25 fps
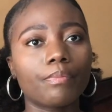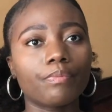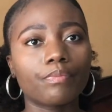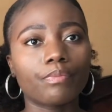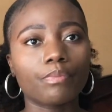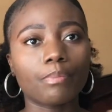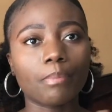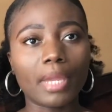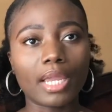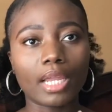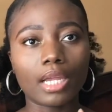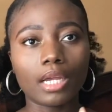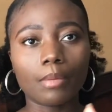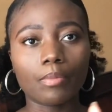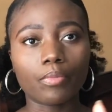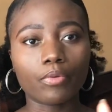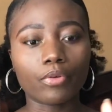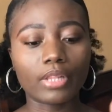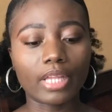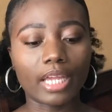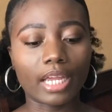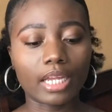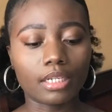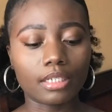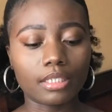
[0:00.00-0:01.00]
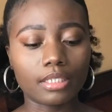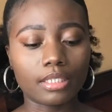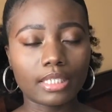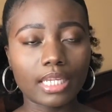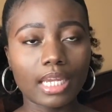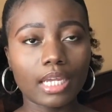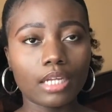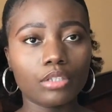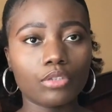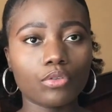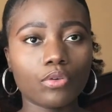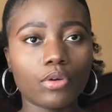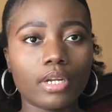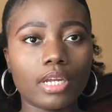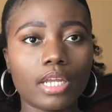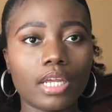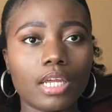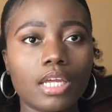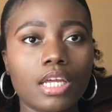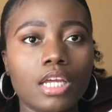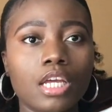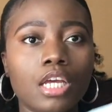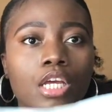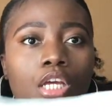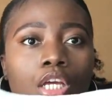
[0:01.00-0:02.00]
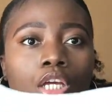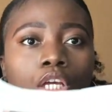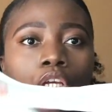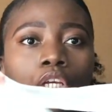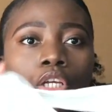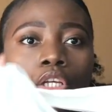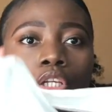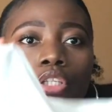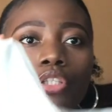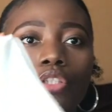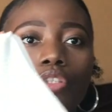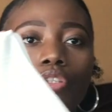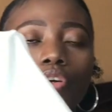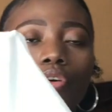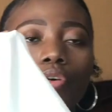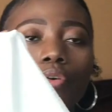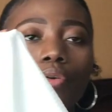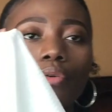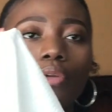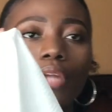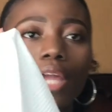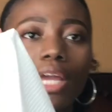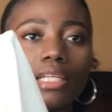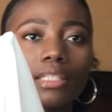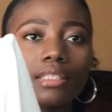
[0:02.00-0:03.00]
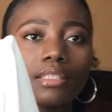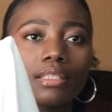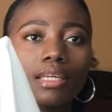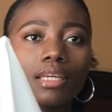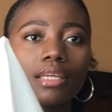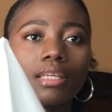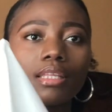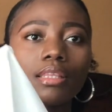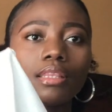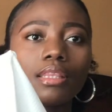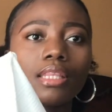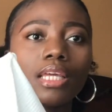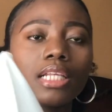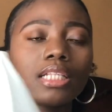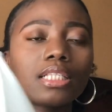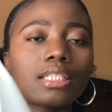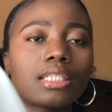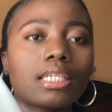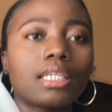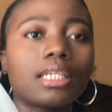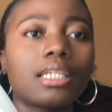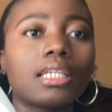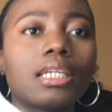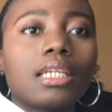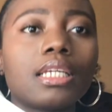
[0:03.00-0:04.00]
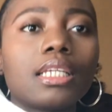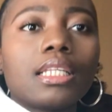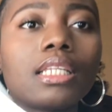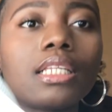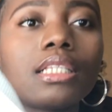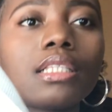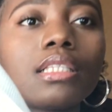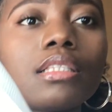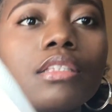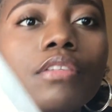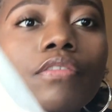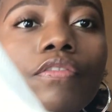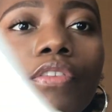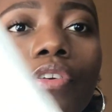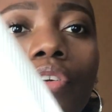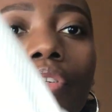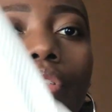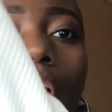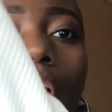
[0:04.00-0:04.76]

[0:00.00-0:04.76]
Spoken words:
makeup or like any stains on it. So yes, this is the first